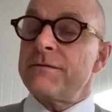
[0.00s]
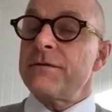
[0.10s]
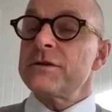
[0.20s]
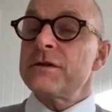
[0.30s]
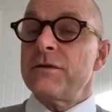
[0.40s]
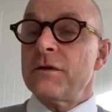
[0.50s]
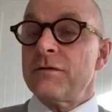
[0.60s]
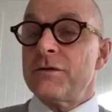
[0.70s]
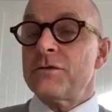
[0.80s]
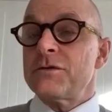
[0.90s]
First of all,
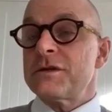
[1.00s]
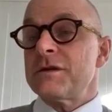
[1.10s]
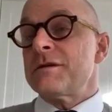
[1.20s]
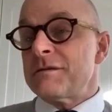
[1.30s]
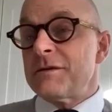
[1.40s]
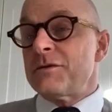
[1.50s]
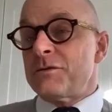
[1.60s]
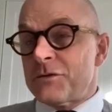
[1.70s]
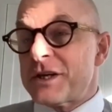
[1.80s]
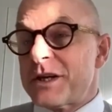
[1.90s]
of course,
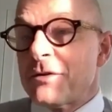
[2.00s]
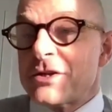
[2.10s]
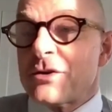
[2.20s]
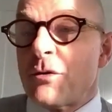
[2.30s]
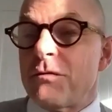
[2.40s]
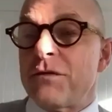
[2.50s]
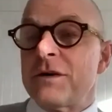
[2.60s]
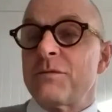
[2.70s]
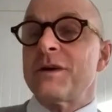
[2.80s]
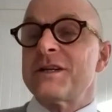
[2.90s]
you take what's
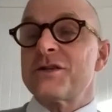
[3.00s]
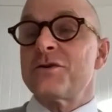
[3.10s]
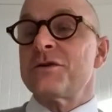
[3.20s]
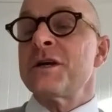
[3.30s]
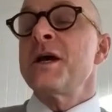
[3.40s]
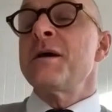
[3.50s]
offered when it's good,